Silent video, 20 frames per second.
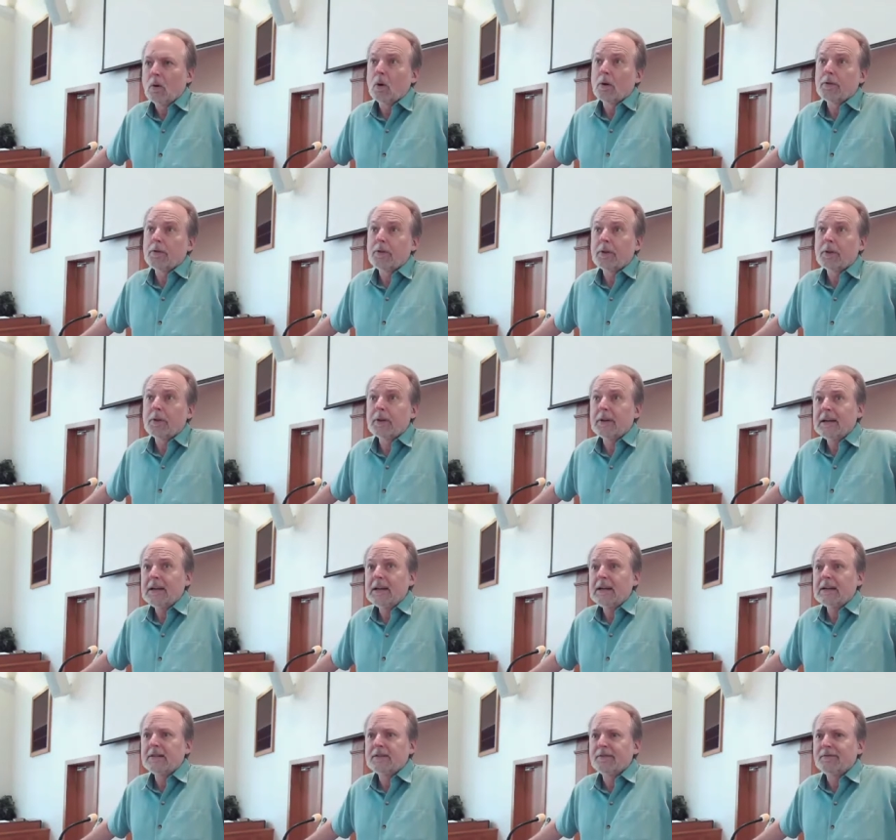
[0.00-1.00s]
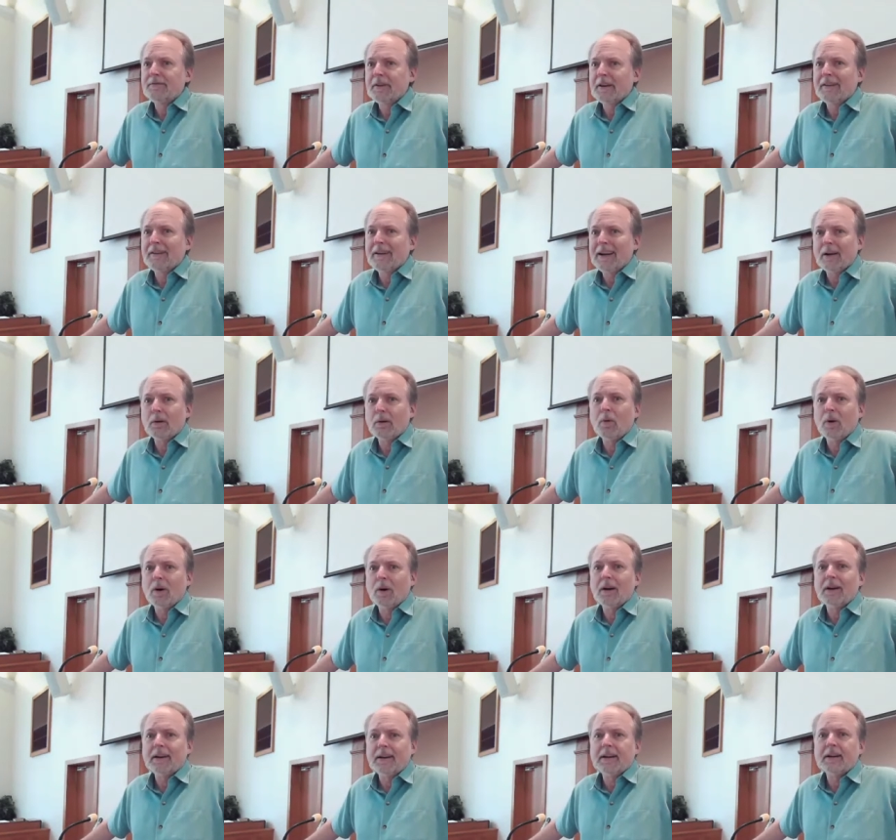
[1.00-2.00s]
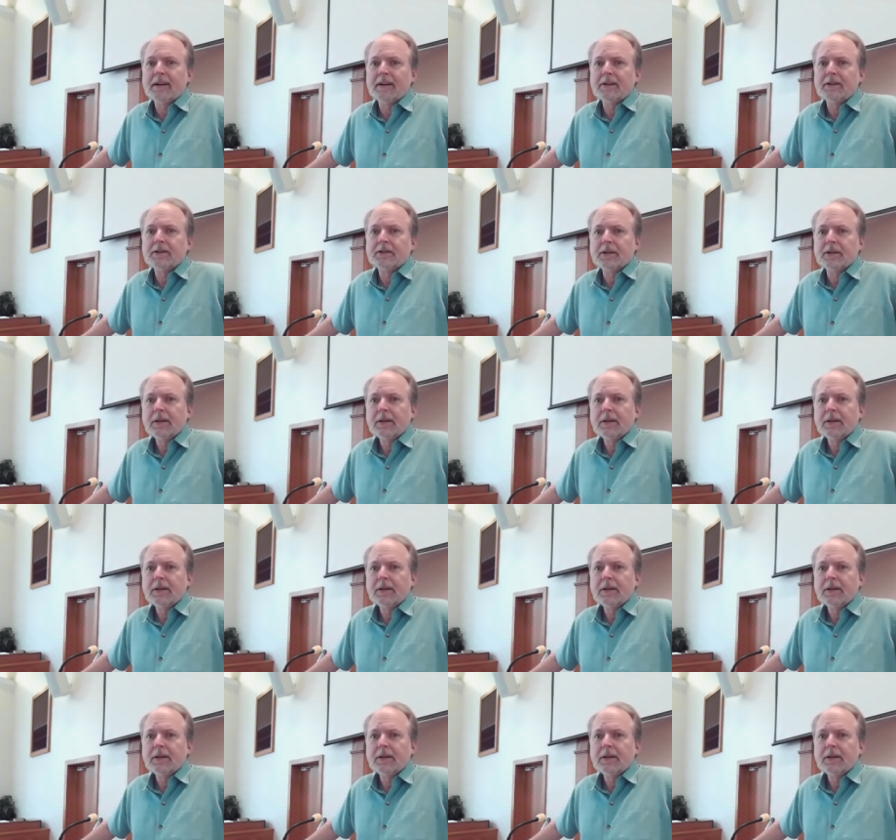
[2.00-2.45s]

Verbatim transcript: or the need to figure out what it is